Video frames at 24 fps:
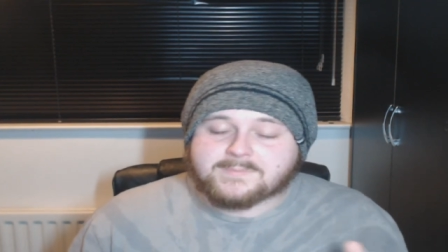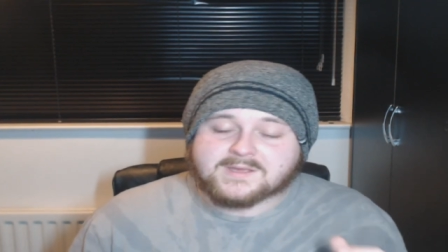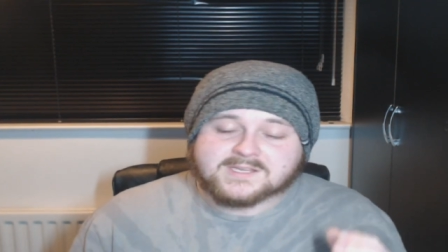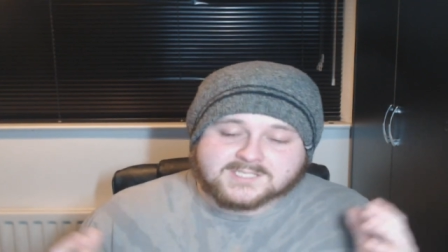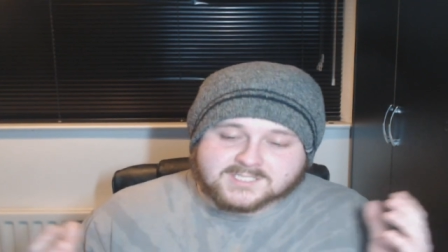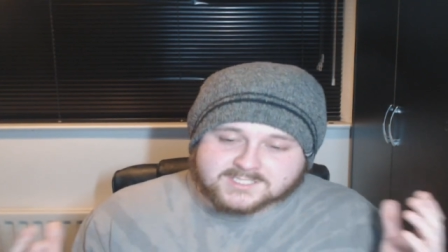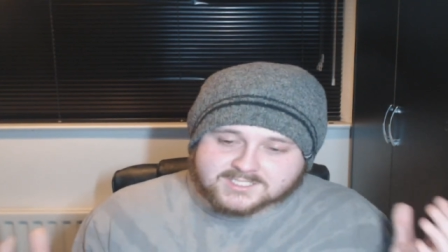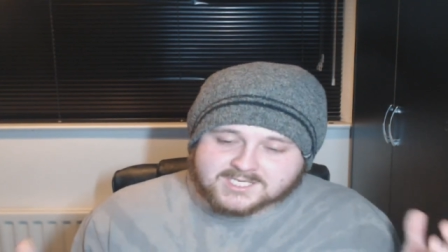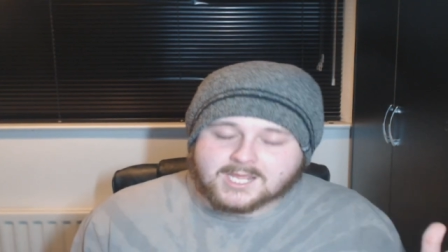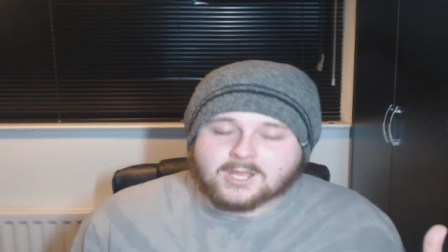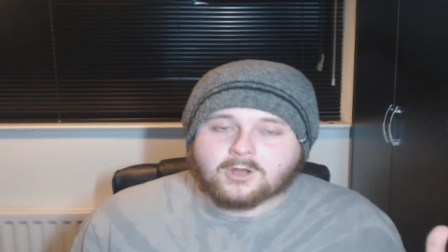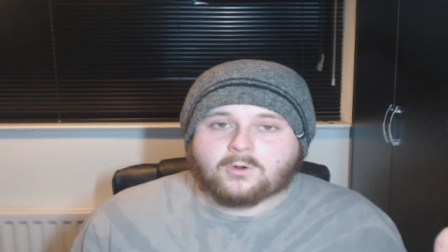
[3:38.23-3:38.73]
but
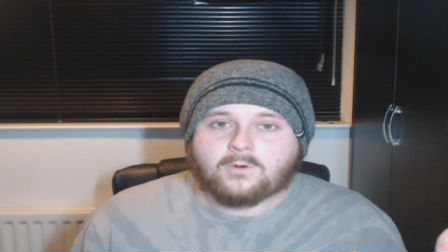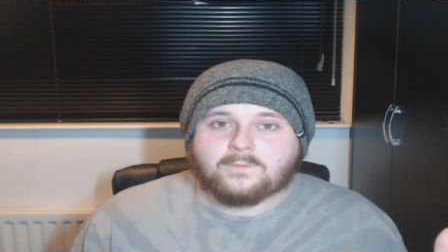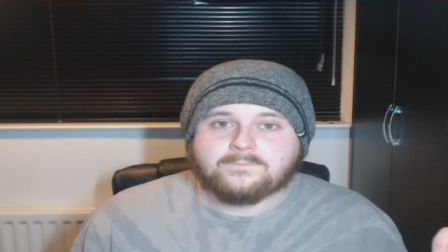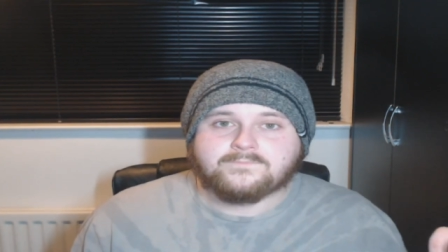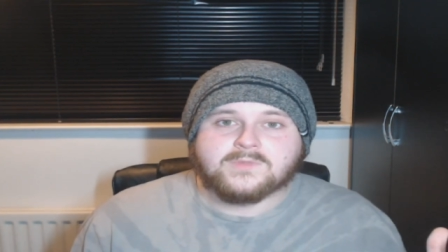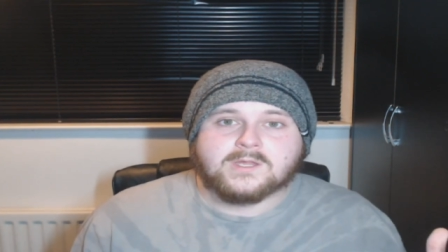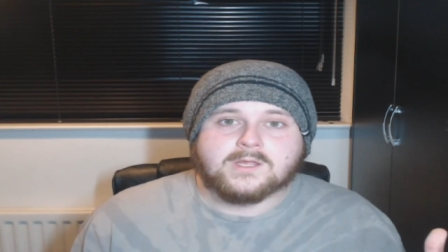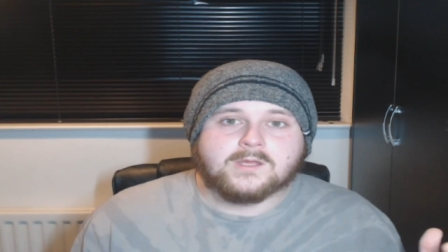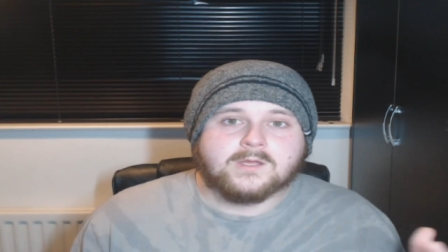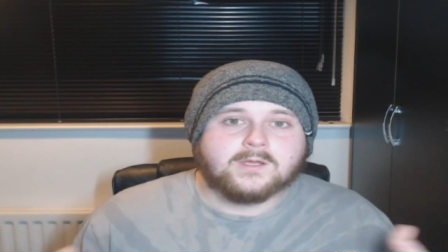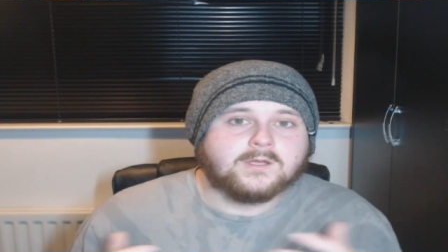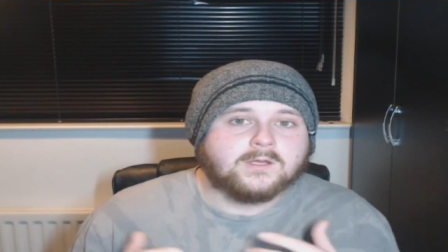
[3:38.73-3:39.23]
still
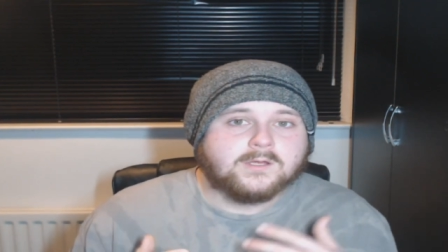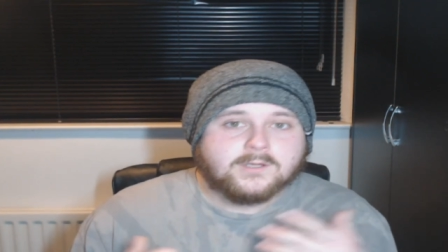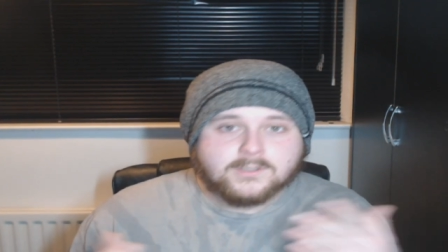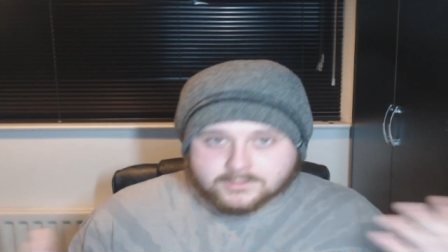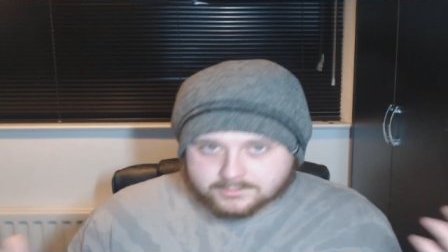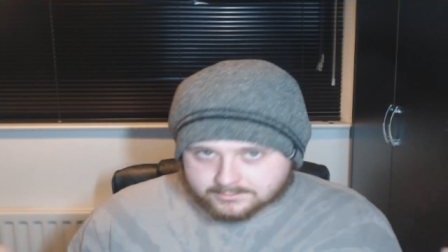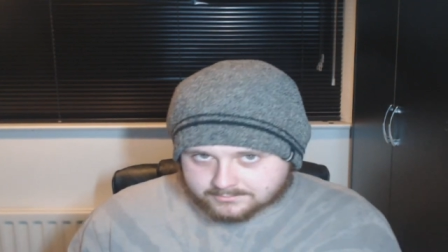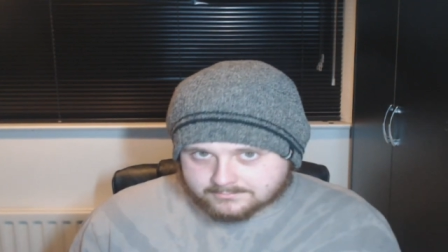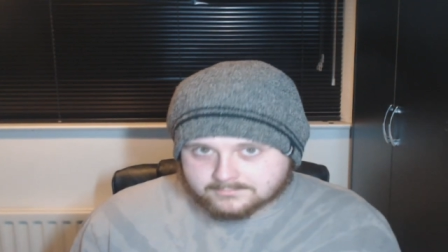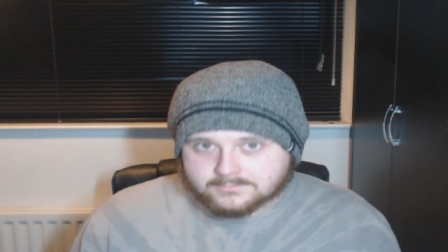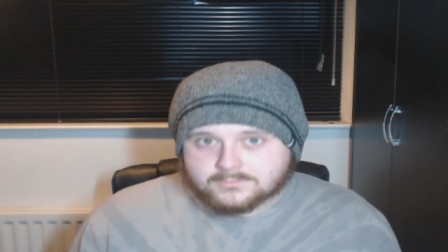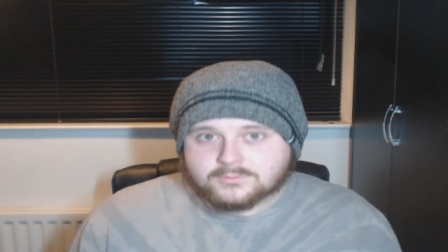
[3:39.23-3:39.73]

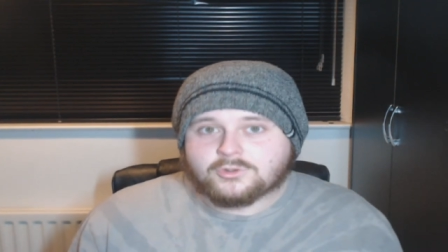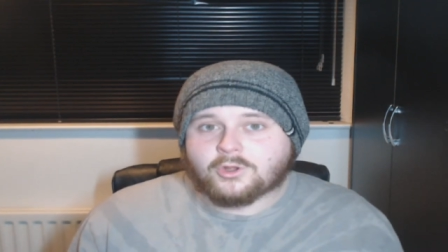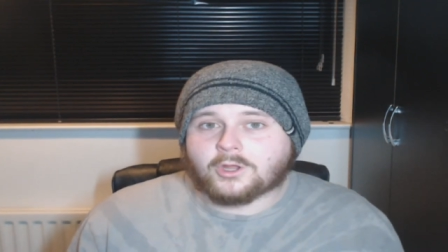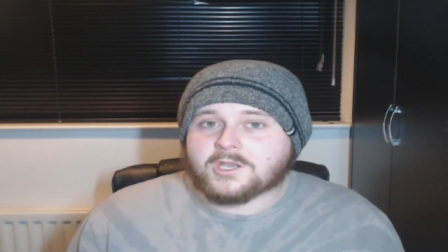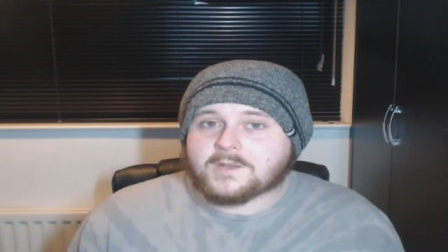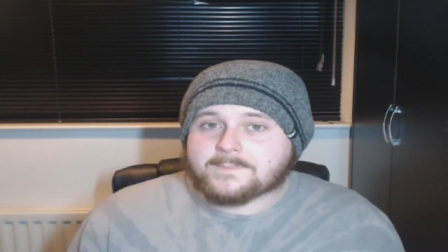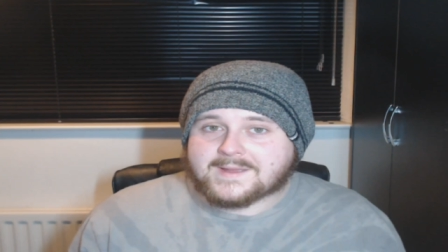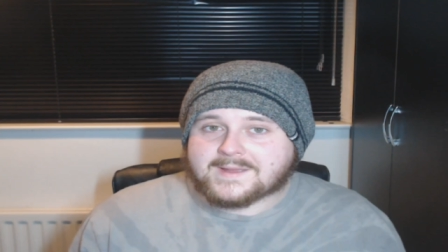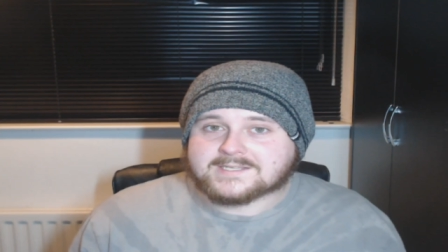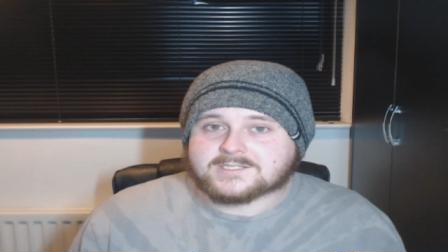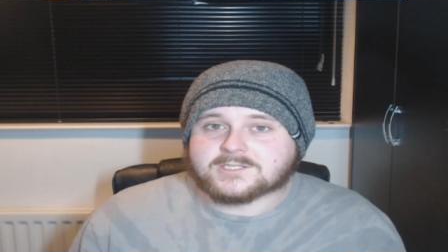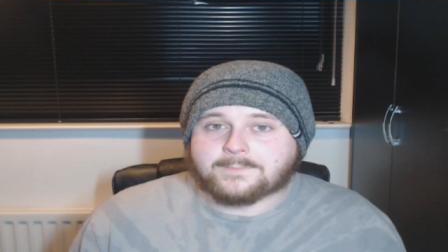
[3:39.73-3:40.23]
not
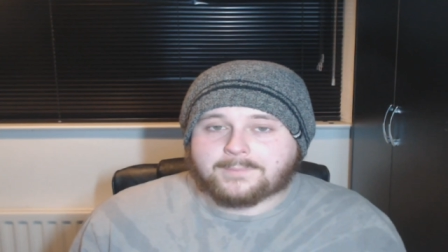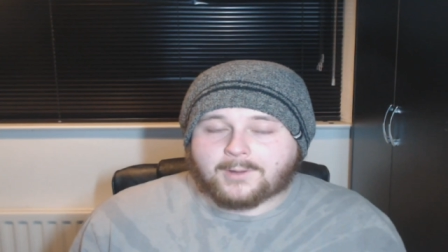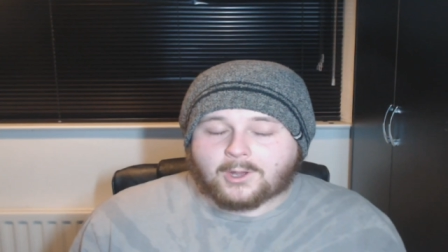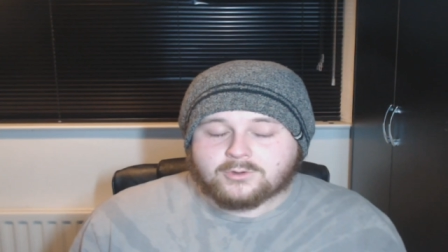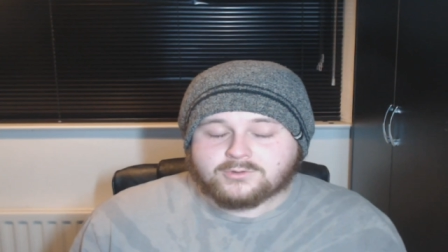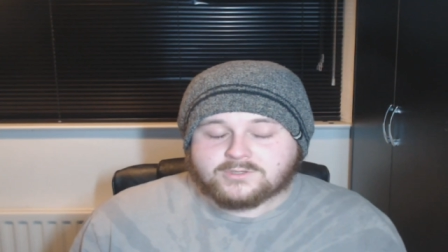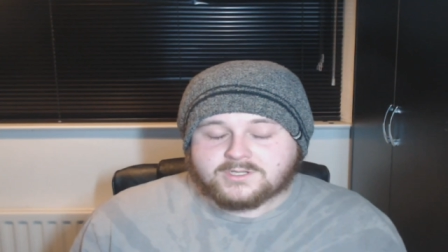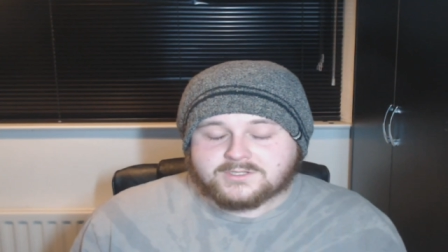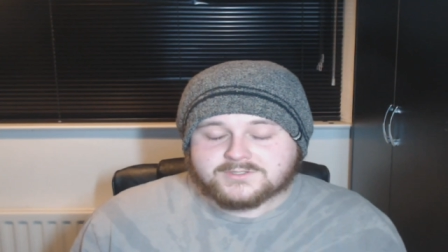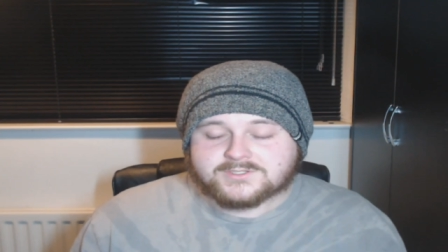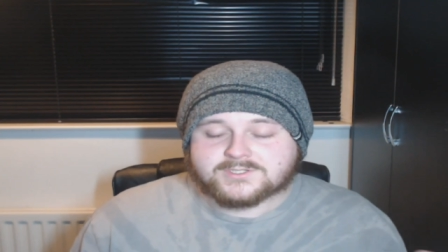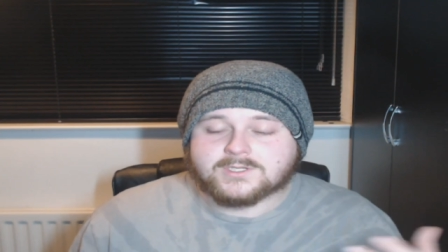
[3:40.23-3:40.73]
the best
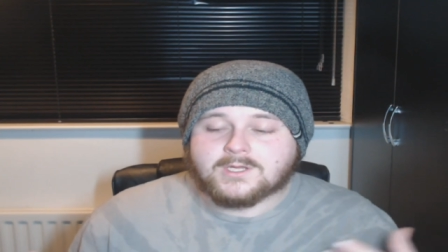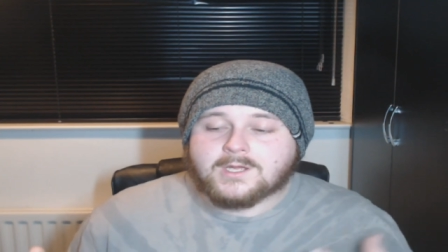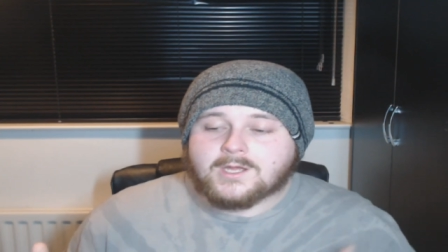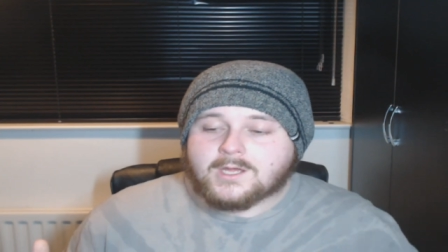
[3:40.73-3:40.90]
opponents.